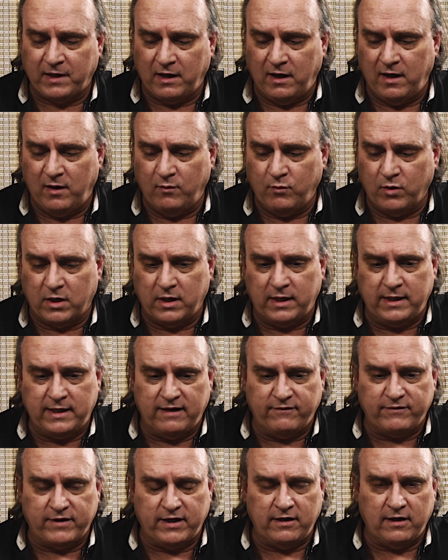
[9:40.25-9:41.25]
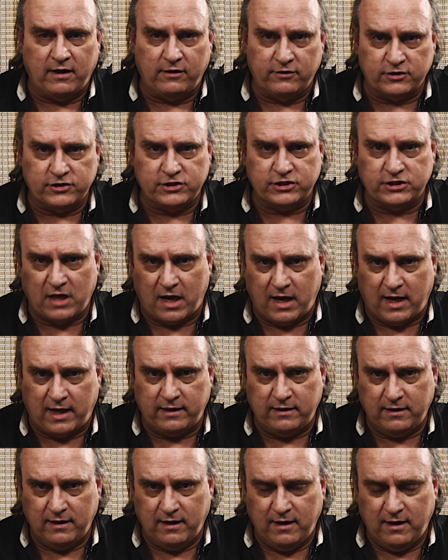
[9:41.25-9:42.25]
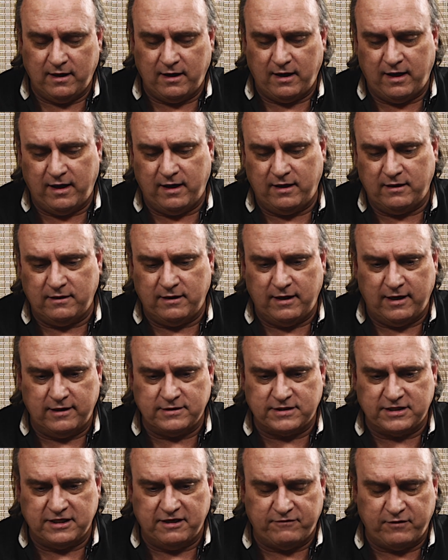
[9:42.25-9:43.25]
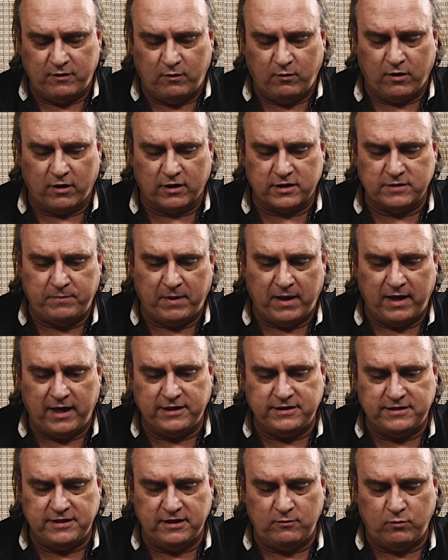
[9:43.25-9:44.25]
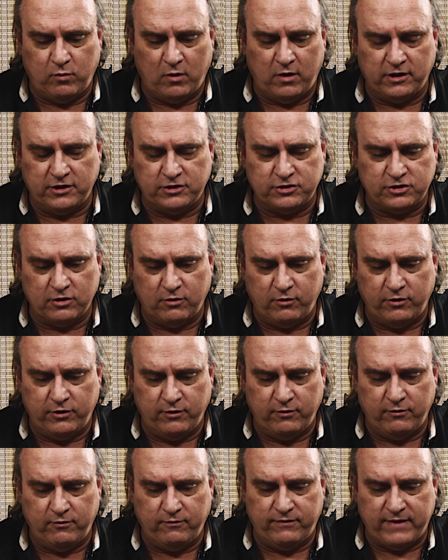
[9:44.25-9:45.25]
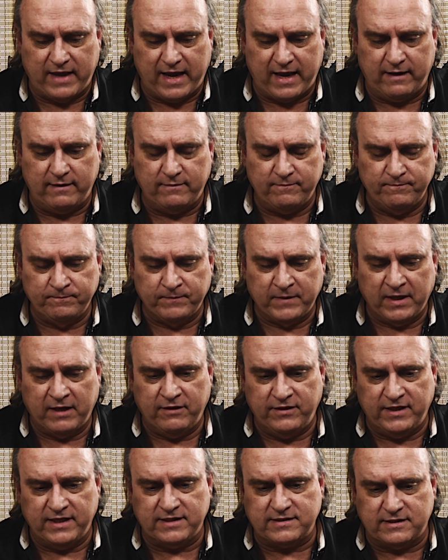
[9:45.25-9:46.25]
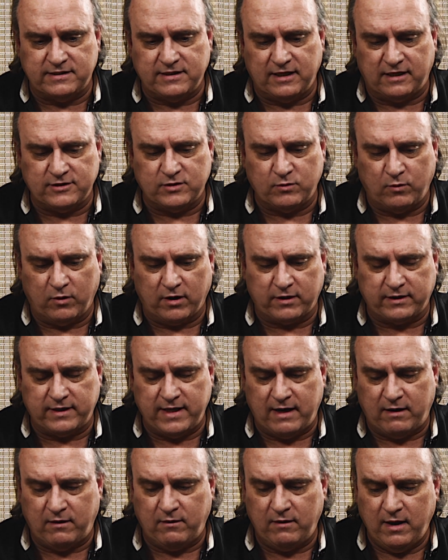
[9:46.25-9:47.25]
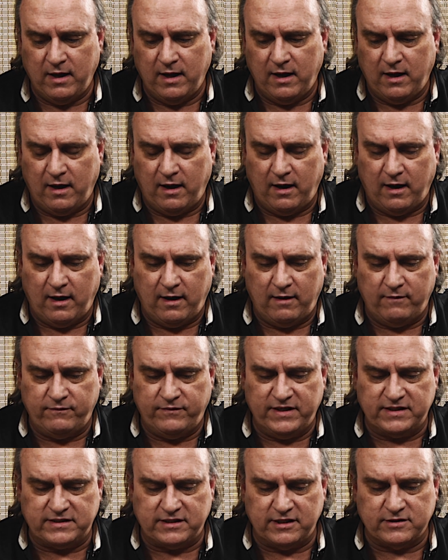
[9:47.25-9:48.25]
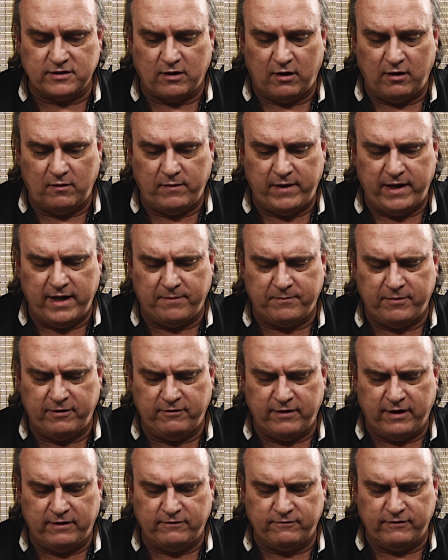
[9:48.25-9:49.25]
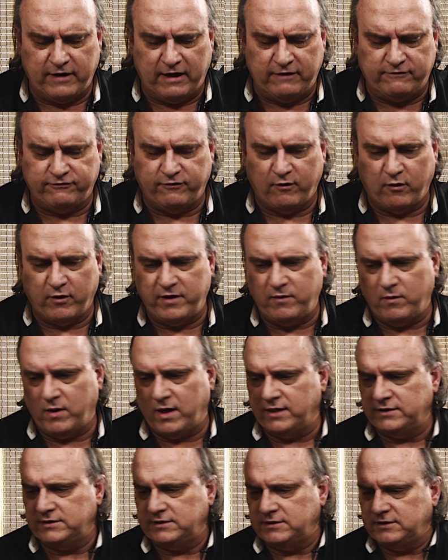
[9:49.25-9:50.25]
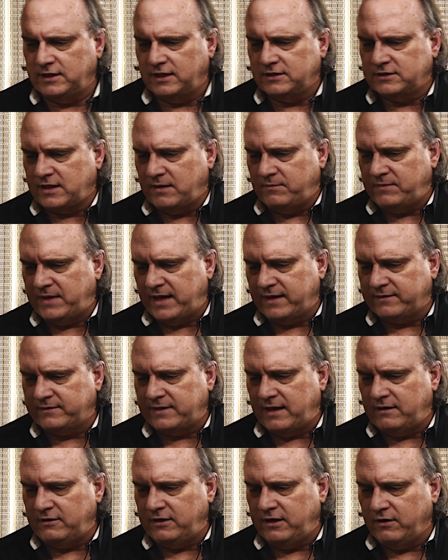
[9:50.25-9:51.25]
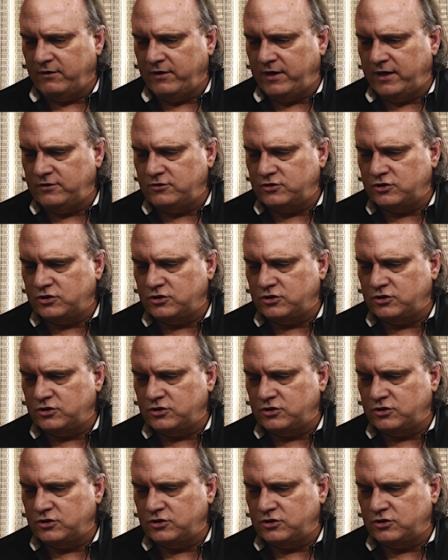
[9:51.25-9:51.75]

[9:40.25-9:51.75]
we're going to give it another shot and see if it works. But I did want to show you that this does work. Now this is all the way up at 40 watts. Let's come back down here and